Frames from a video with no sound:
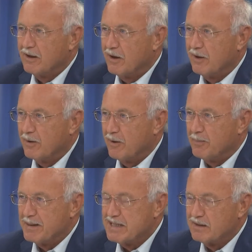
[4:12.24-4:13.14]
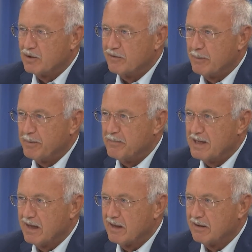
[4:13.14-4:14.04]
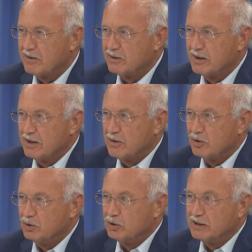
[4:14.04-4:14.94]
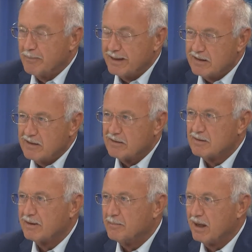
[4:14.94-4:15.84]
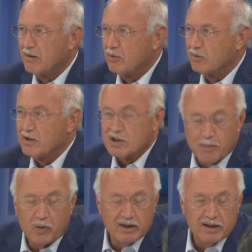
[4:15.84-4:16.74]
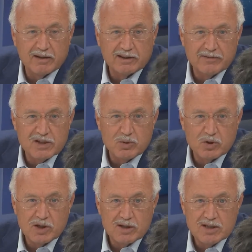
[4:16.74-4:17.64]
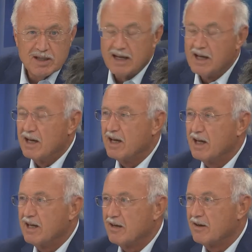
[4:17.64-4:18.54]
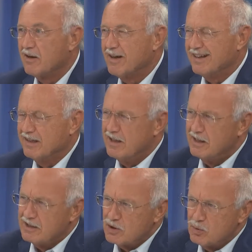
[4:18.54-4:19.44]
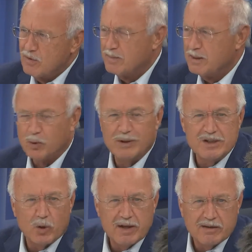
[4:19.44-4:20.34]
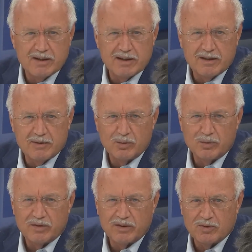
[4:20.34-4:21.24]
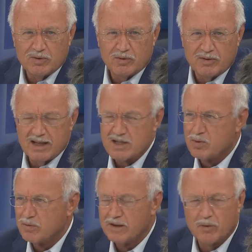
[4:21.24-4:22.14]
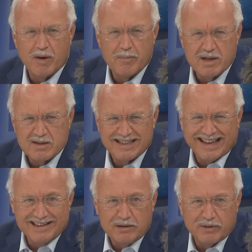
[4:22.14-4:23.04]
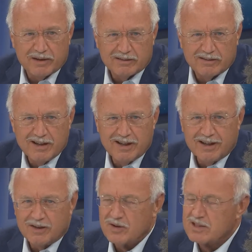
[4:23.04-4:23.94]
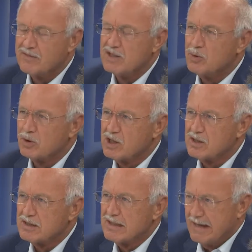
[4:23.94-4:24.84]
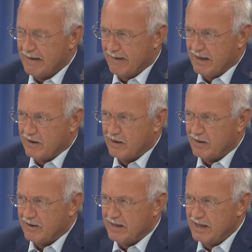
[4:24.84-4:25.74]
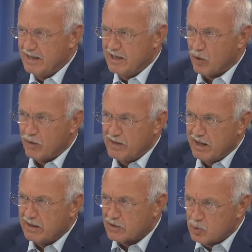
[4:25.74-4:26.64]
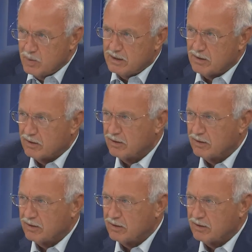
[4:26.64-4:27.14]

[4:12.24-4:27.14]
When you're in a retirement home for a dependent elderly and the patient is not well, up until now, we transported them to the local emergency ward, and this caused disorientation due to their age and due to the very different atmosphere in the emergency ward.